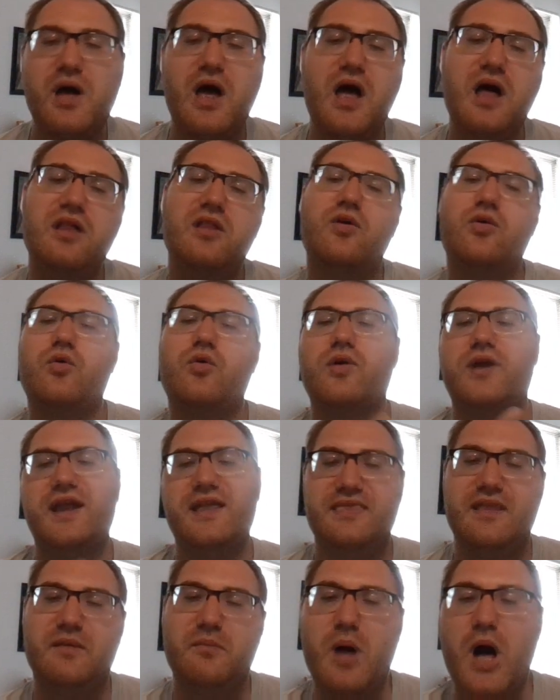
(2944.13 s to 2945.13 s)
mall or
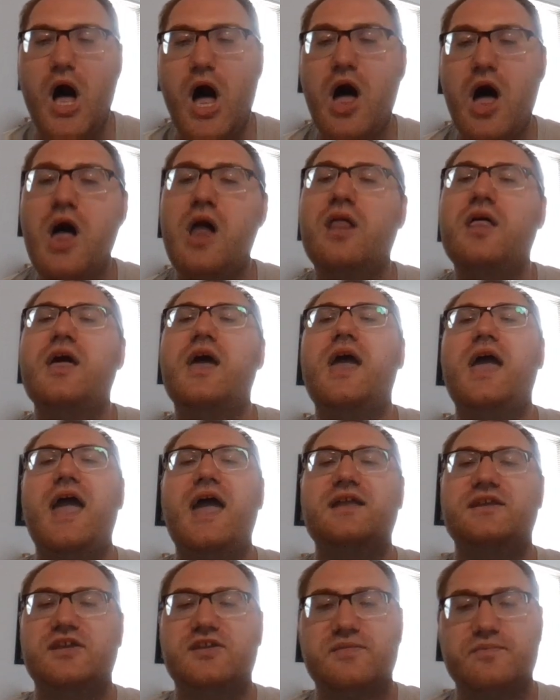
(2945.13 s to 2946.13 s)
in the mall
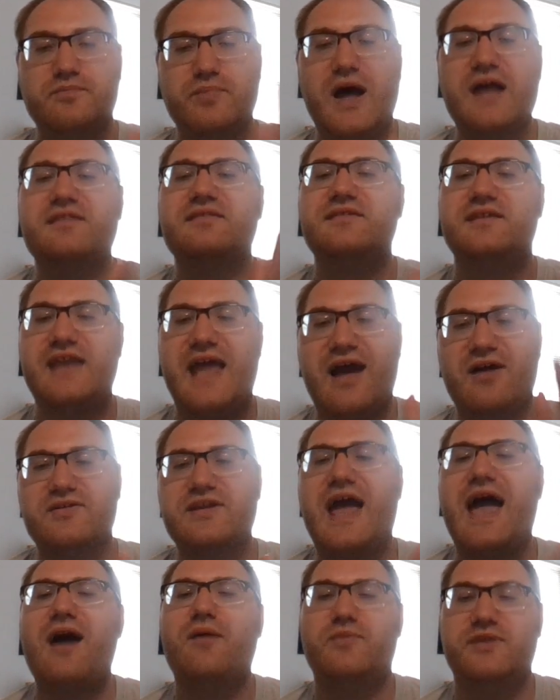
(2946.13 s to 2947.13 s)
and just bust to
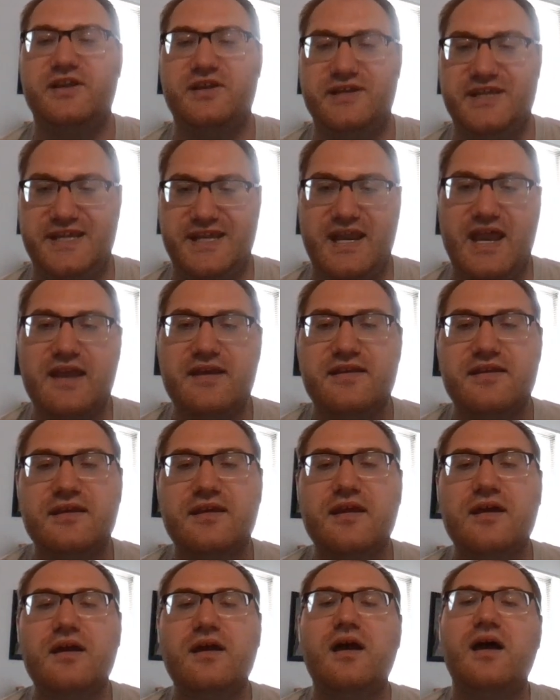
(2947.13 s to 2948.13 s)
downtown when you need it.
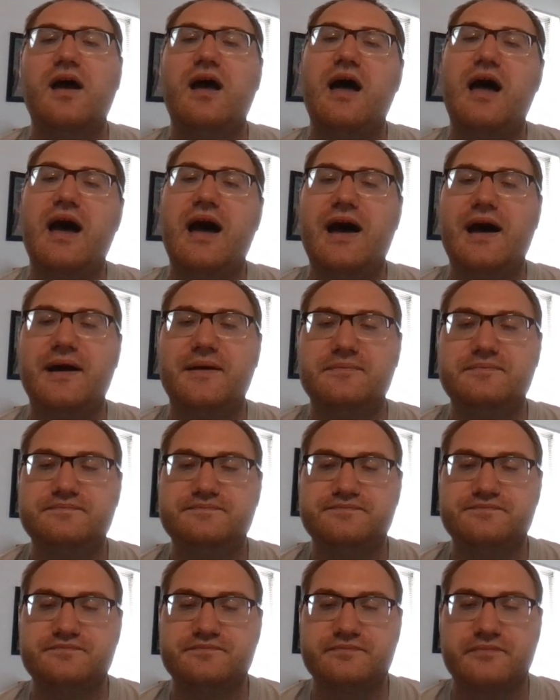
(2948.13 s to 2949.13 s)

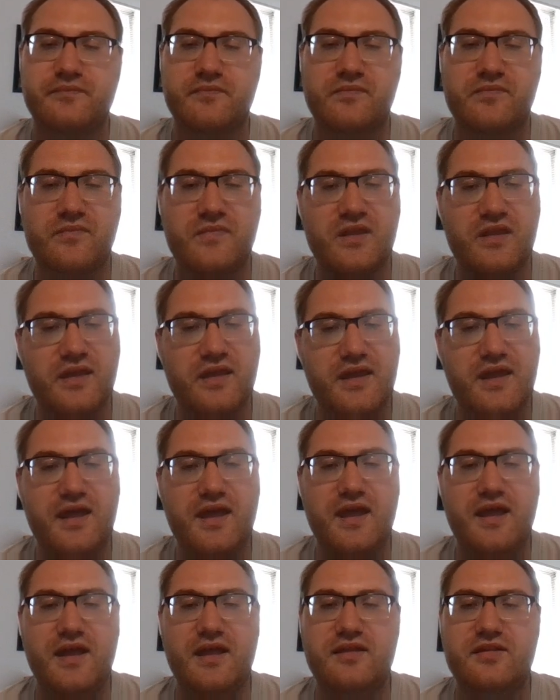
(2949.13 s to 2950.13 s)
Um,
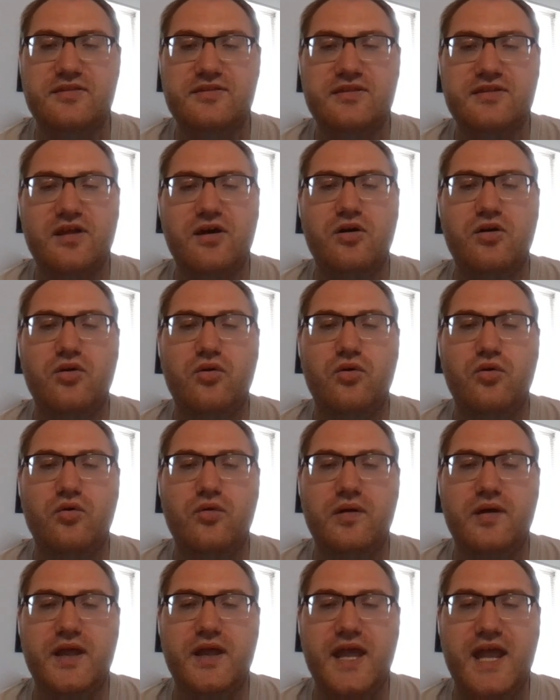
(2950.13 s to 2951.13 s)

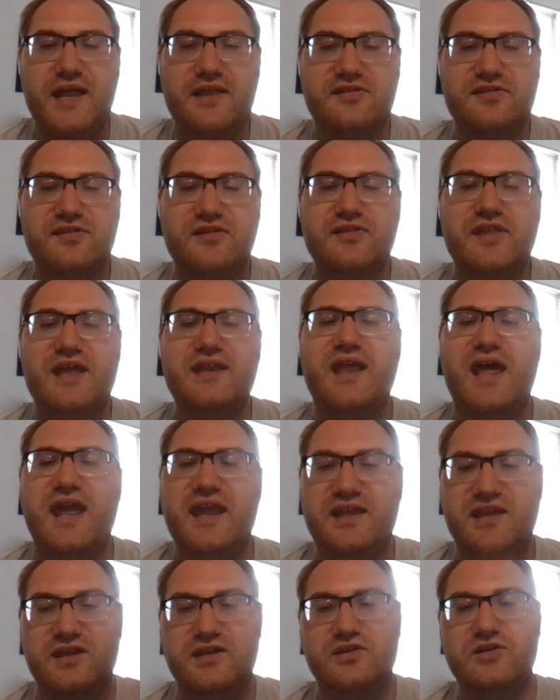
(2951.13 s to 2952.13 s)
so then
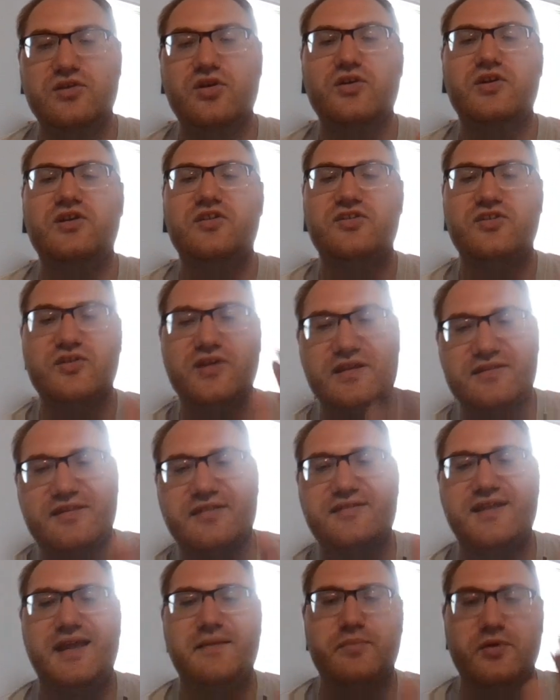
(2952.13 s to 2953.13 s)
you still get
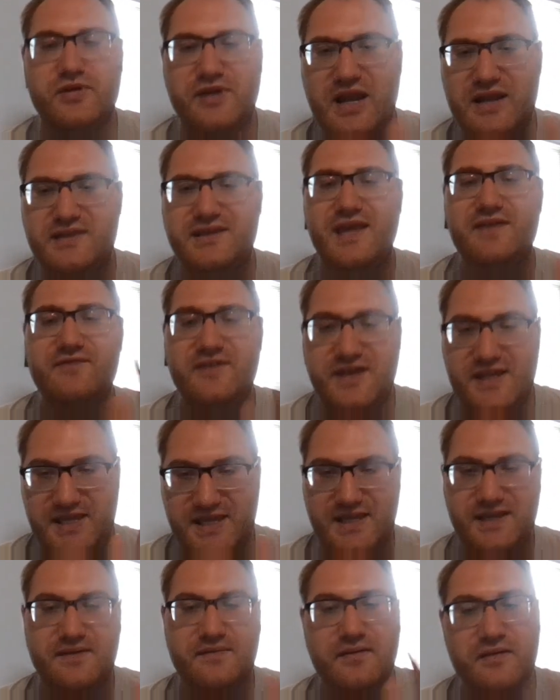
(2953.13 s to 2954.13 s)
the same
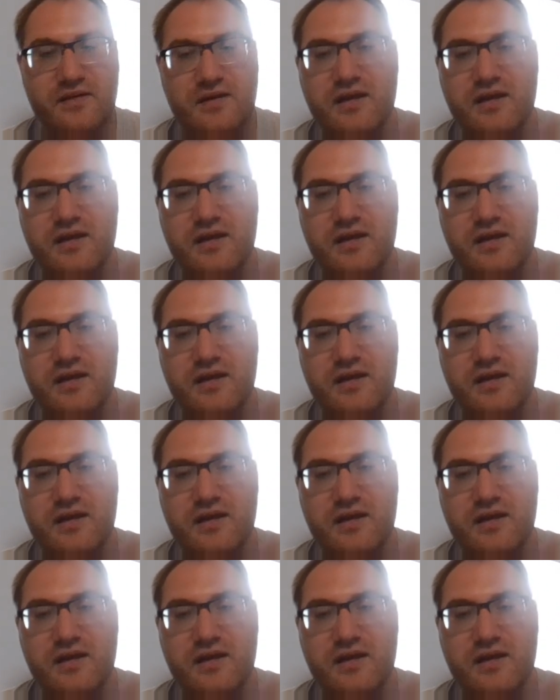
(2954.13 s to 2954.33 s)
productivity,